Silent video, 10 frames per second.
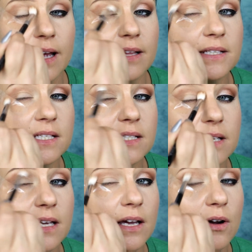And this is
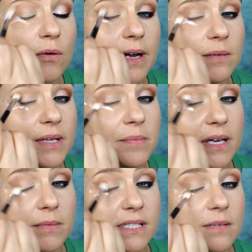like incredibly
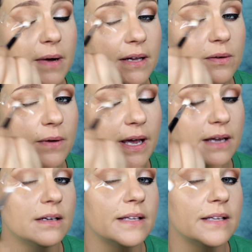pigmented by the way.